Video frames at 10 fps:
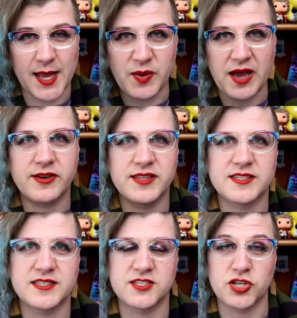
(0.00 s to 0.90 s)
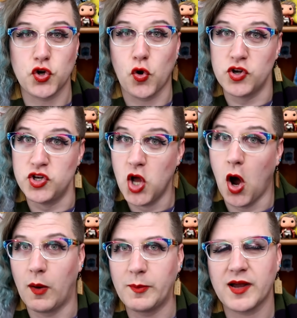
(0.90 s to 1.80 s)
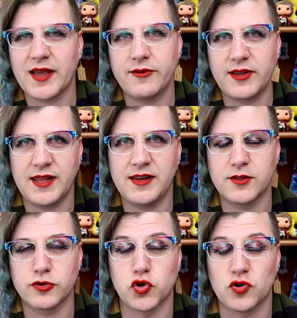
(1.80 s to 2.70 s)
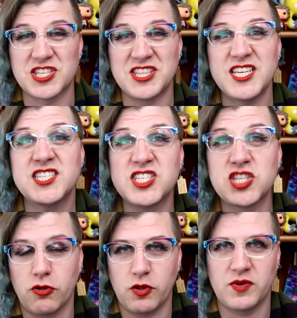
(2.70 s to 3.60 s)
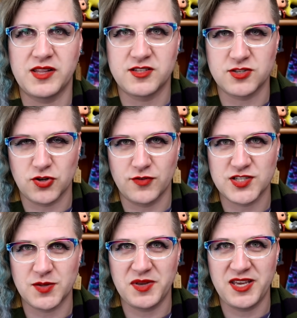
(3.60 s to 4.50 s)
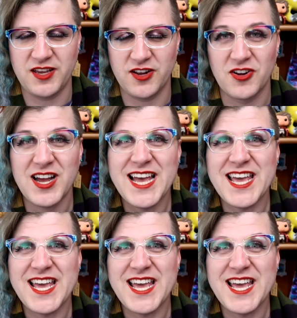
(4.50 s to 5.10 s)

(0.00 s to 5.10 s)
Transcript: I'm counting this as a short. No, I'm not counting any other shorts. This is the only one that deserves to be here.